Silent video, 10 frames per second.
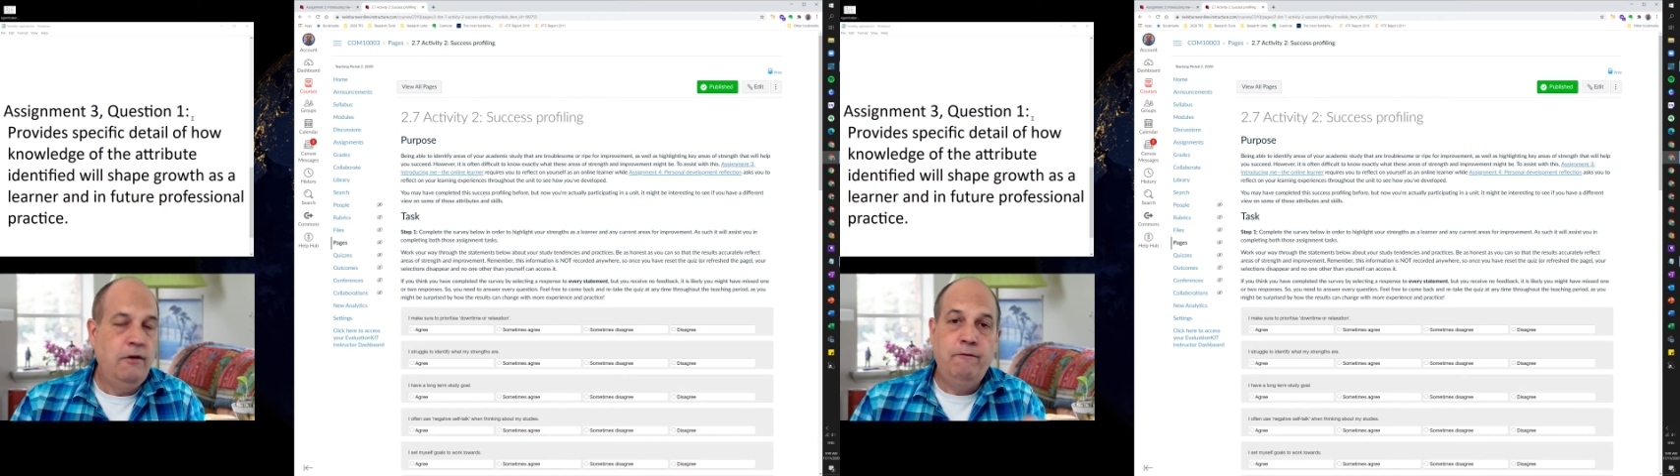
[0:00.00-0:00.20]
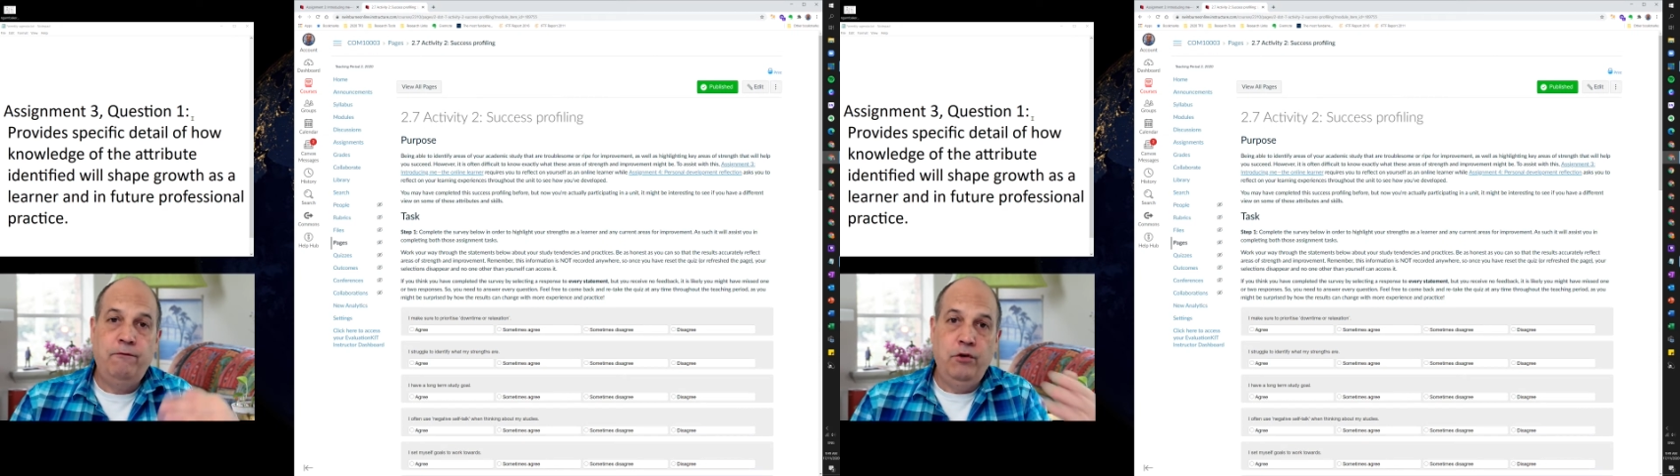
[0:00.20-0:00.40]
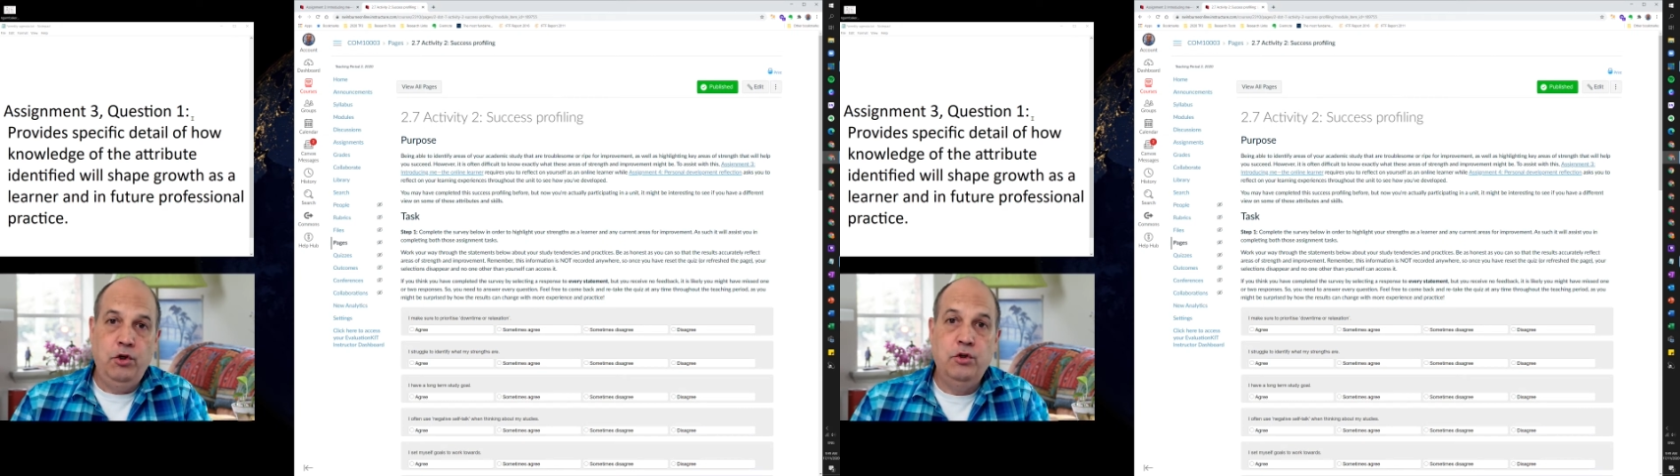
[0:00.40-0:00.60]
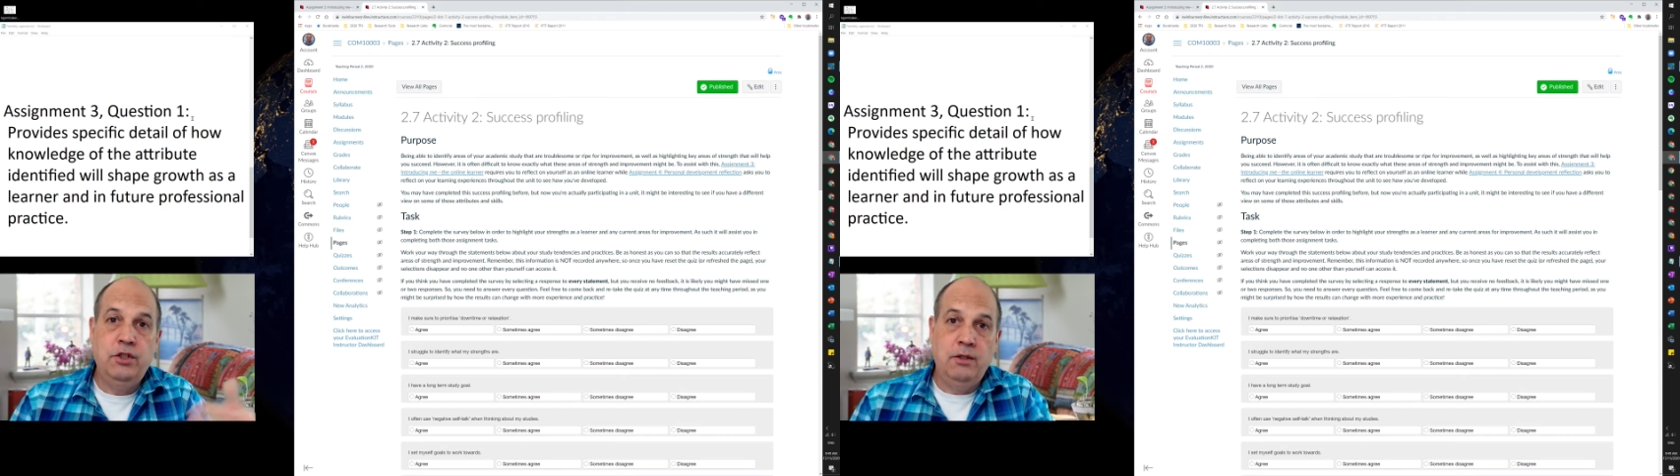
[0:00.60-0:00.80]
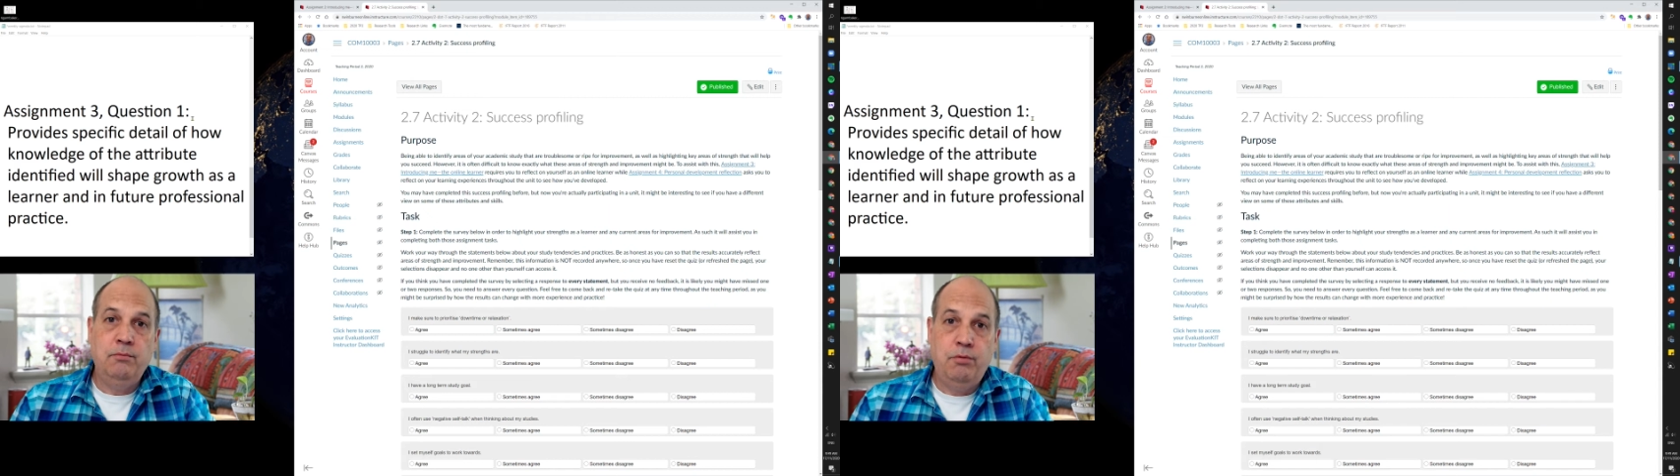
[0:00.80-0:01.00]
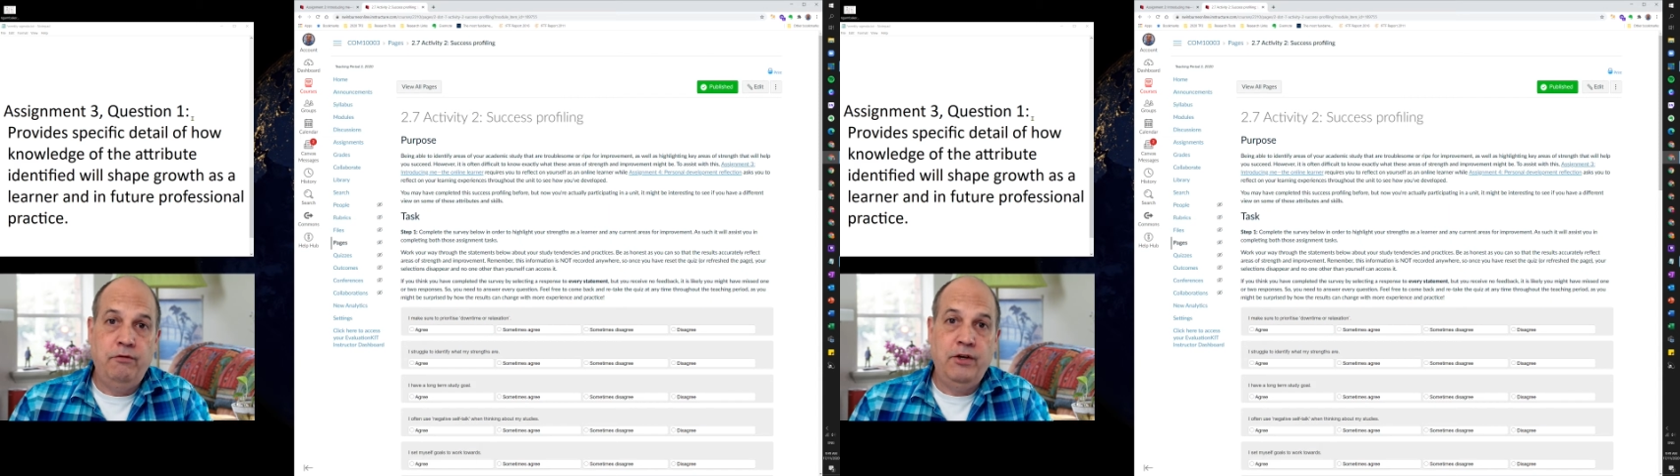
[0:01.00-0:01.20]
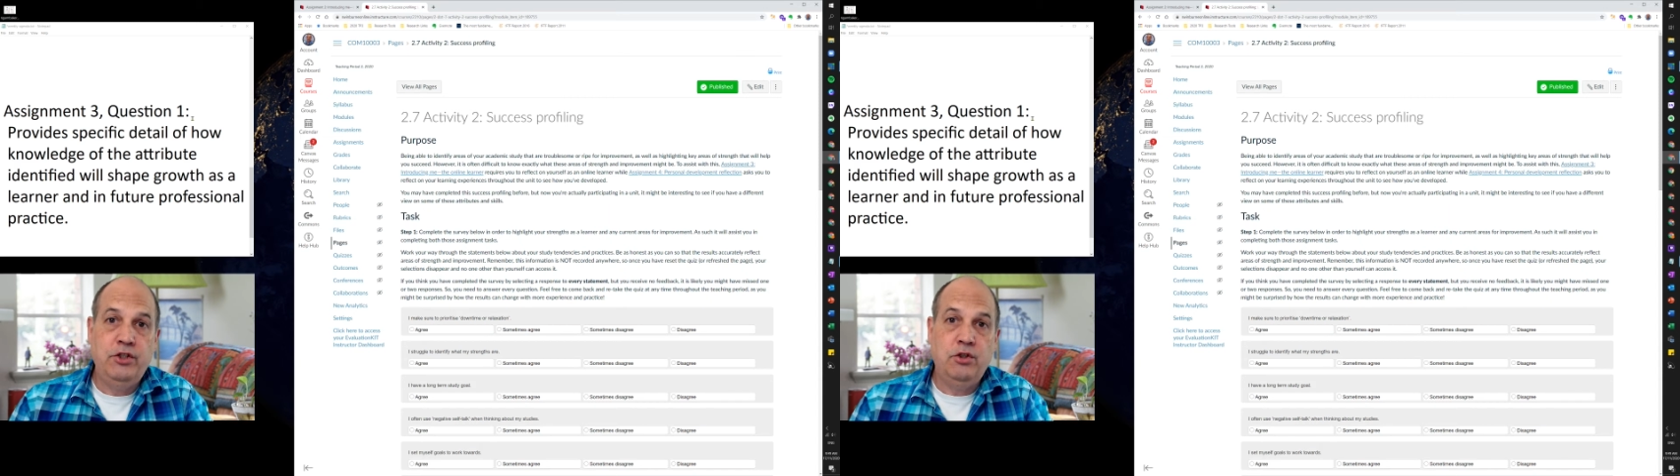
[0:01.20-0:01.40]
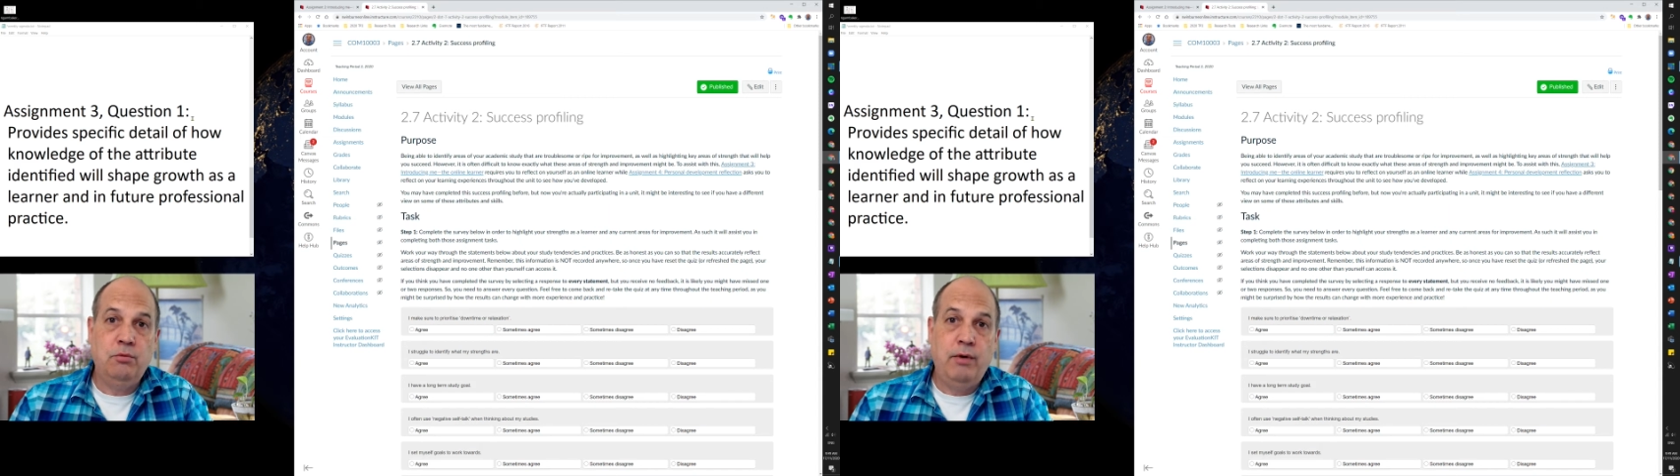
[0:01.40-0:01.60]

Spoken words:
for use in professional